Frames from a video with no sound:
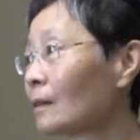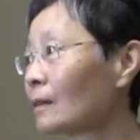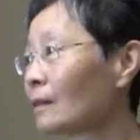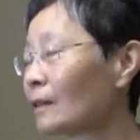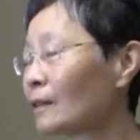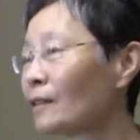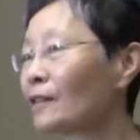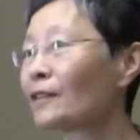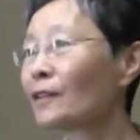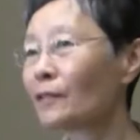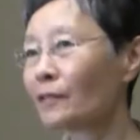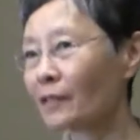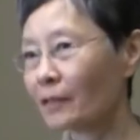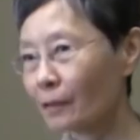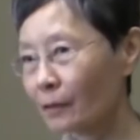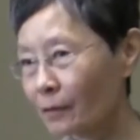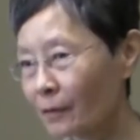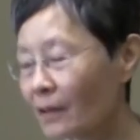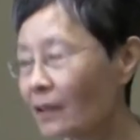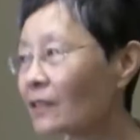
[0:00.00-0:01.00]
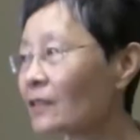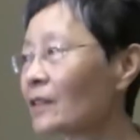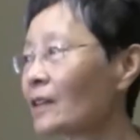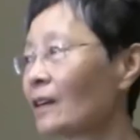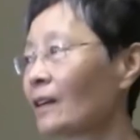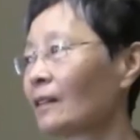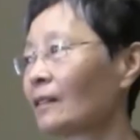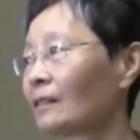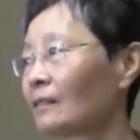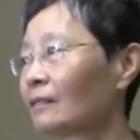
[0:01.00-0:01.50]
for example. In the Greeks,
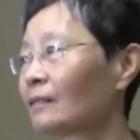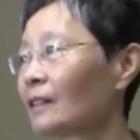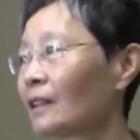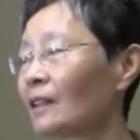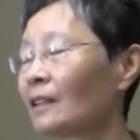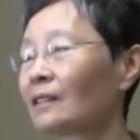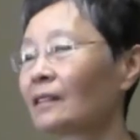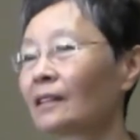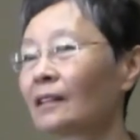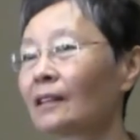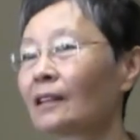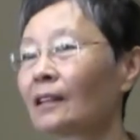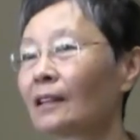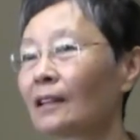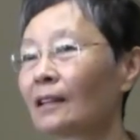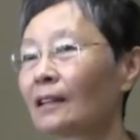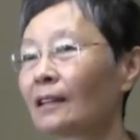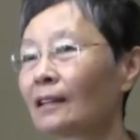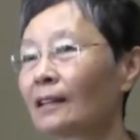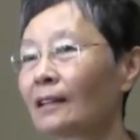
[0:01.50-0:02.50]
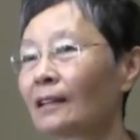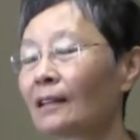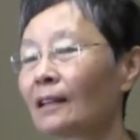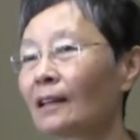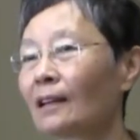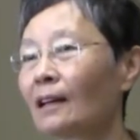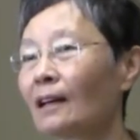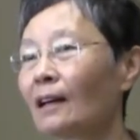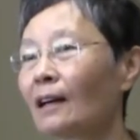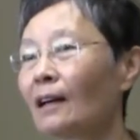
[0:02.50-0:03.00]
yeah, right. Uh-huh.
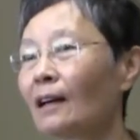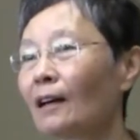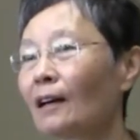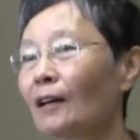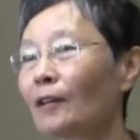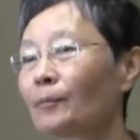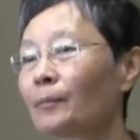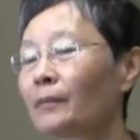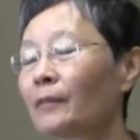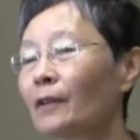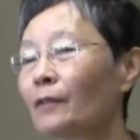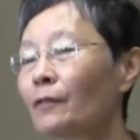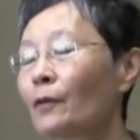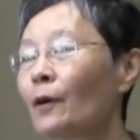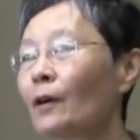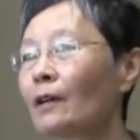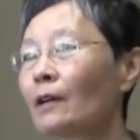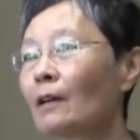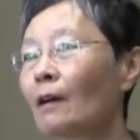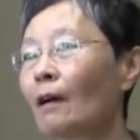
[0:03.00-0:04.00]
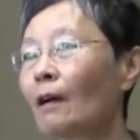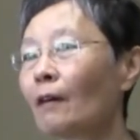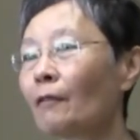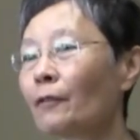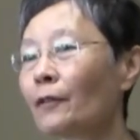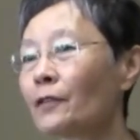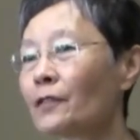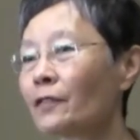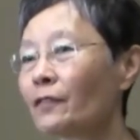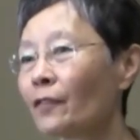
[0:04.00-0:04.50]
um, for
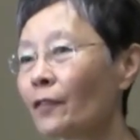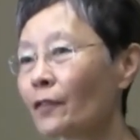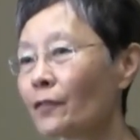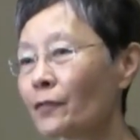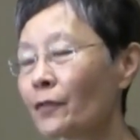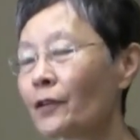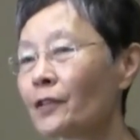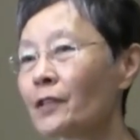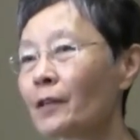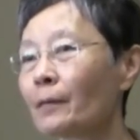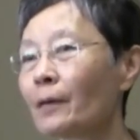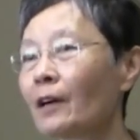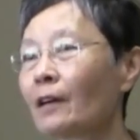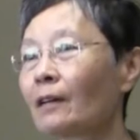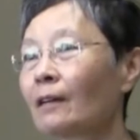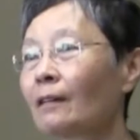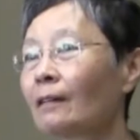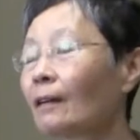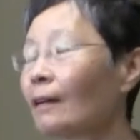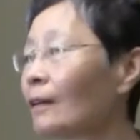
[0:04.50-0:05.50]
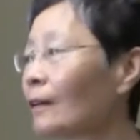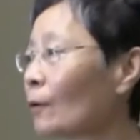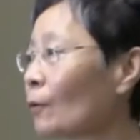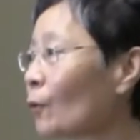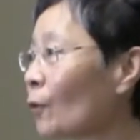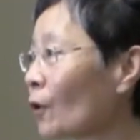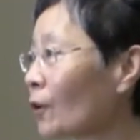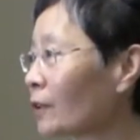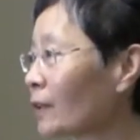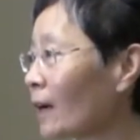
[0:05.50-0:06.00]
first, for first of all, in, in the
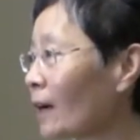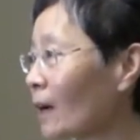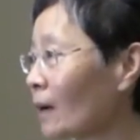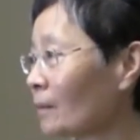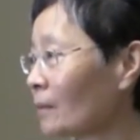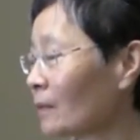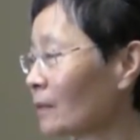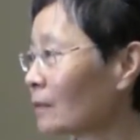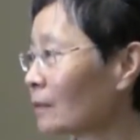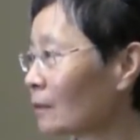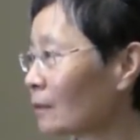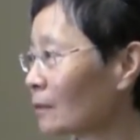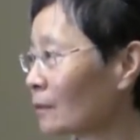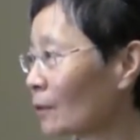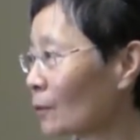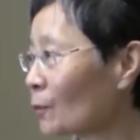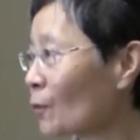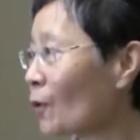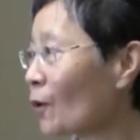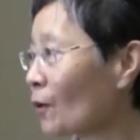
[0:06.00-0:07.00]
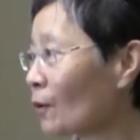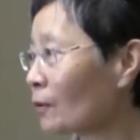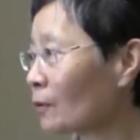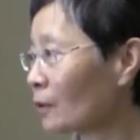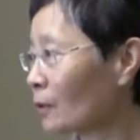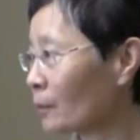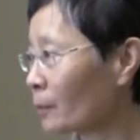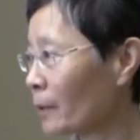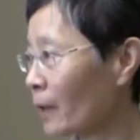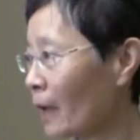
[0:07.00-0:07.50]
wartime, the
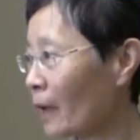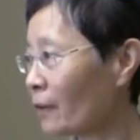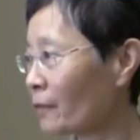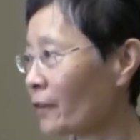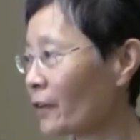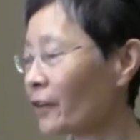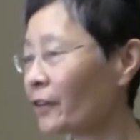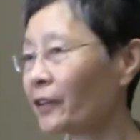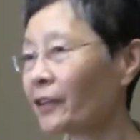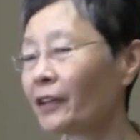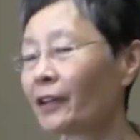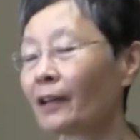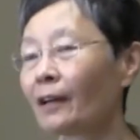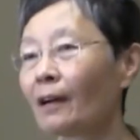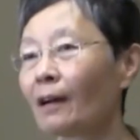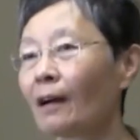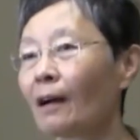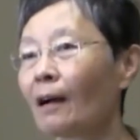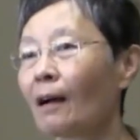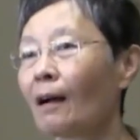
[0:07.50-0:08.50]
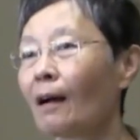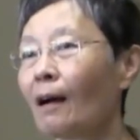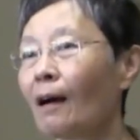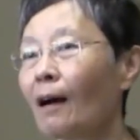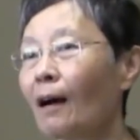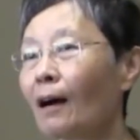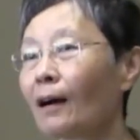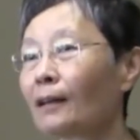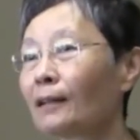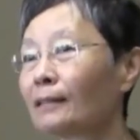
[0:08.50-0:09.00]
war behavior,
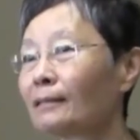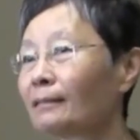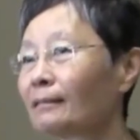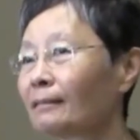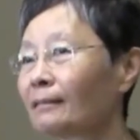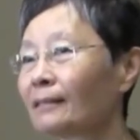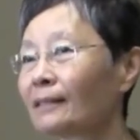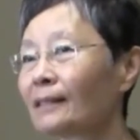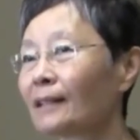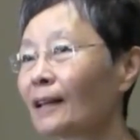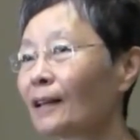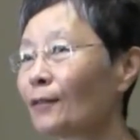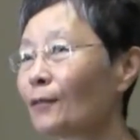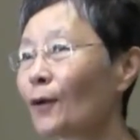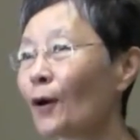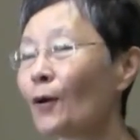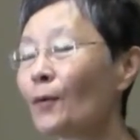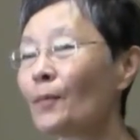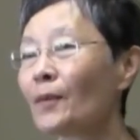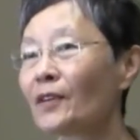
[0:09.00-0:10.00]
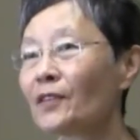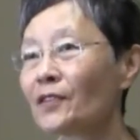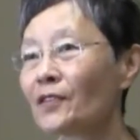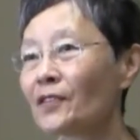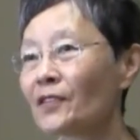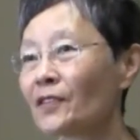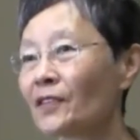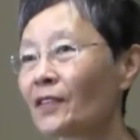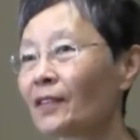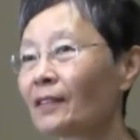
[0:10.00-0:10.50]
um, the
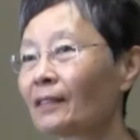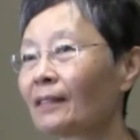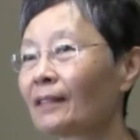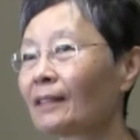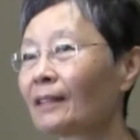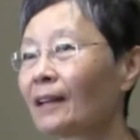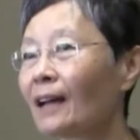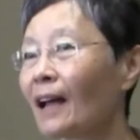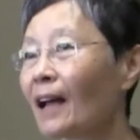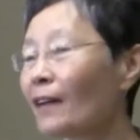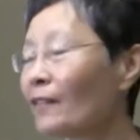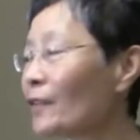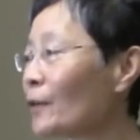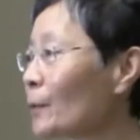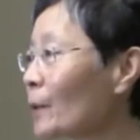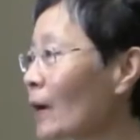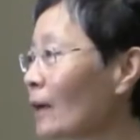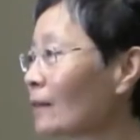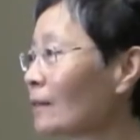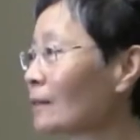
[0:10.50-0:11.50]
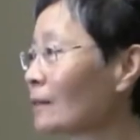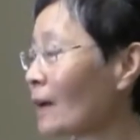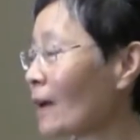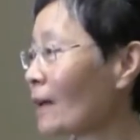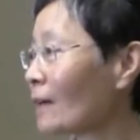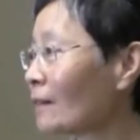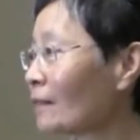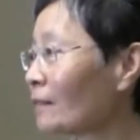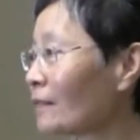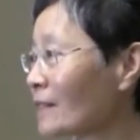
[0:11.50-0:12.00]
Romans, everyone who
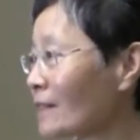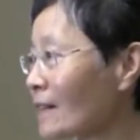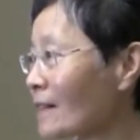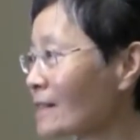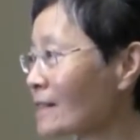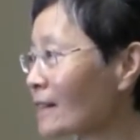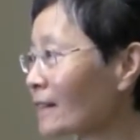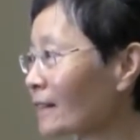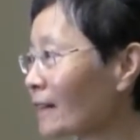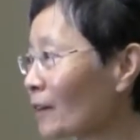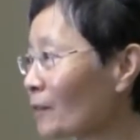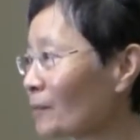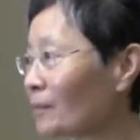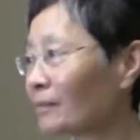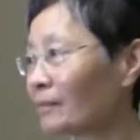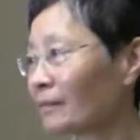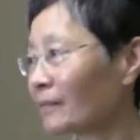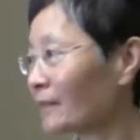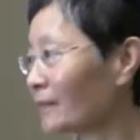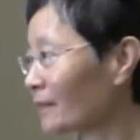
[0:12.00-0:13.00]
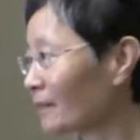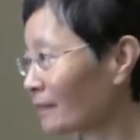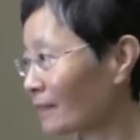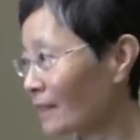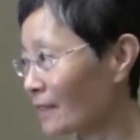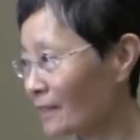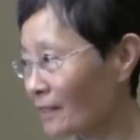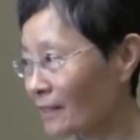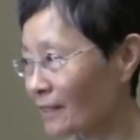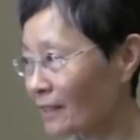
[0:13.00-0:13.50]
had resisted them,
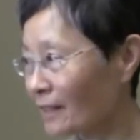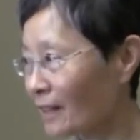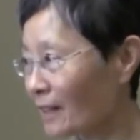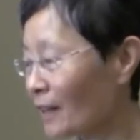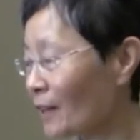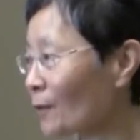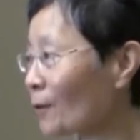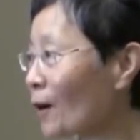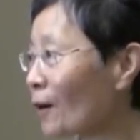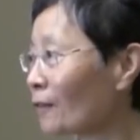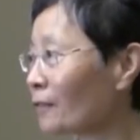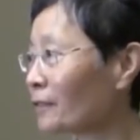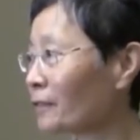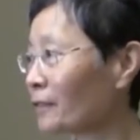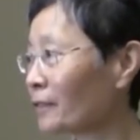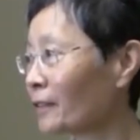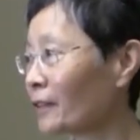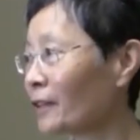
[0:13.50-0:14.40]
they, they killed off,